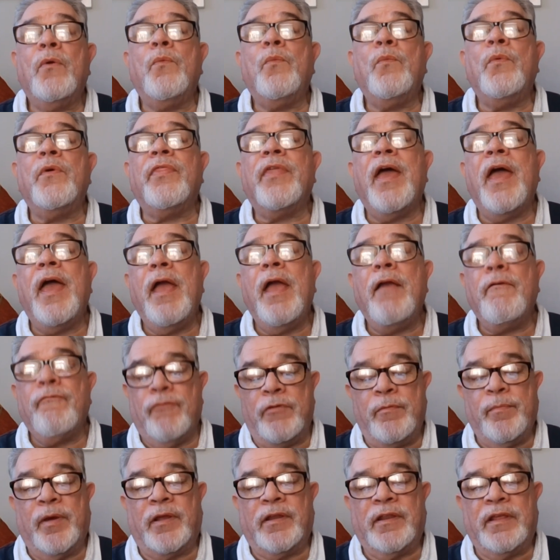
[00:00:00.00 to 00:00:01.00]
with
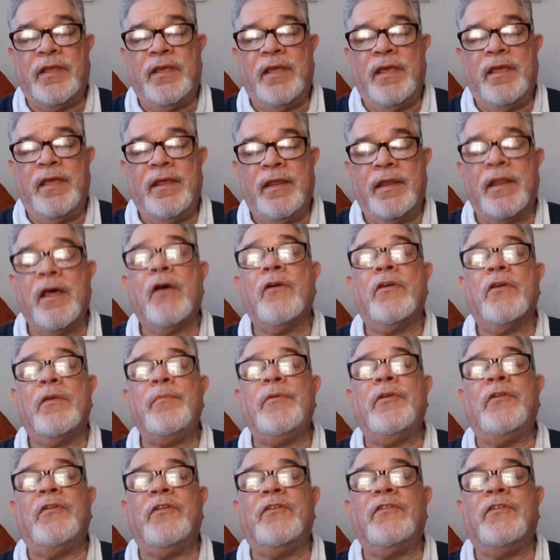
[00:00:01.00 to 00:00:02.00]
everybody in our
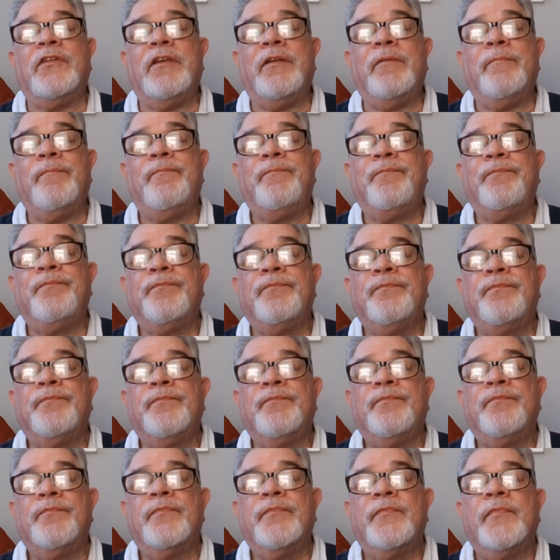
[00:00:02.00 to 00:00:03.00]
community?
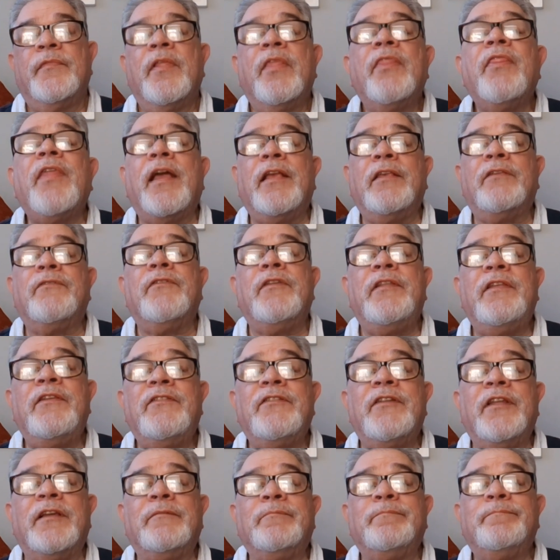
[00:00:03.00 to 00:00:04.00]
Thanks for
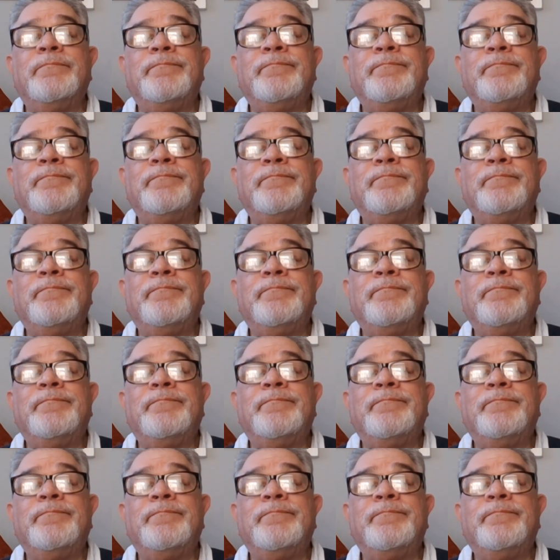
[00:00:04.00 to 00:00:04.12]
listening.